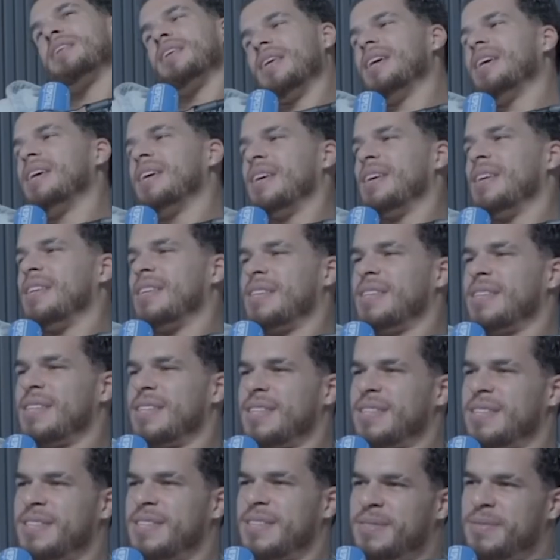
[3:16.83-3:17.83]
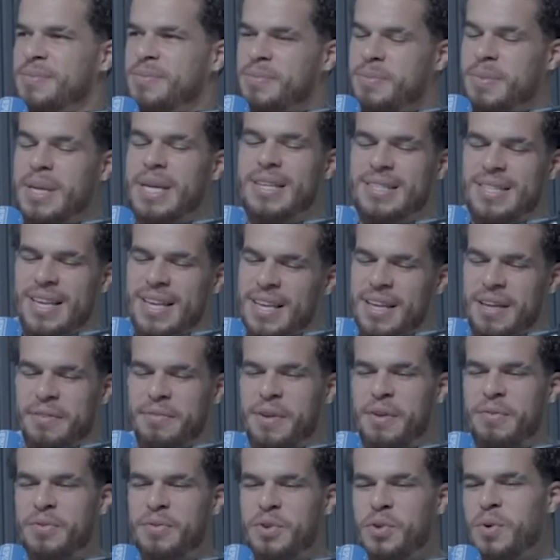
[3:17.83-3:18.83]
Yeah. Because
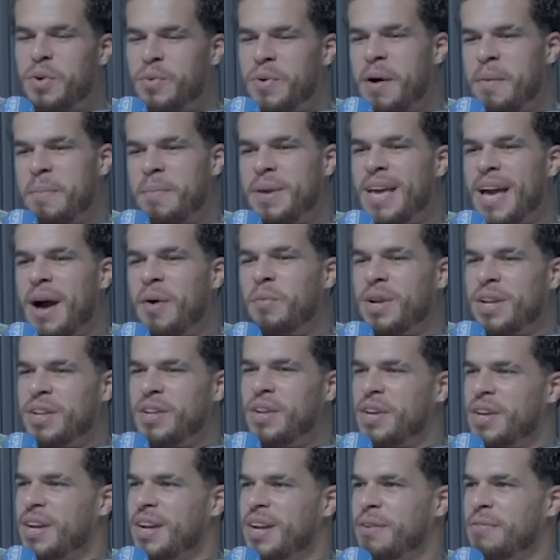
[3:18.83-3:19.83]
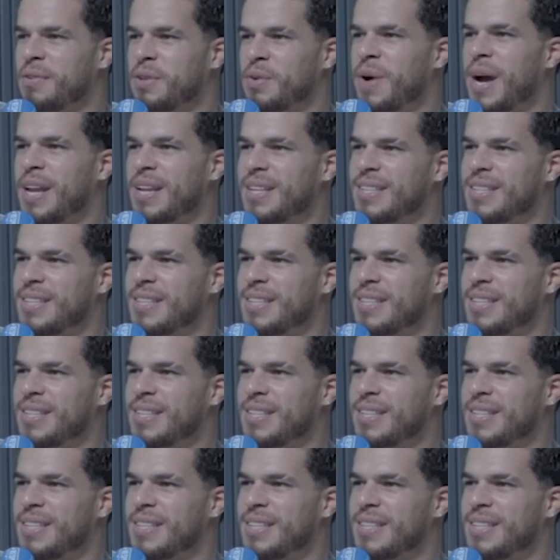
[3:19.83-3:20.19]
if you around me, I want to know you're here for the right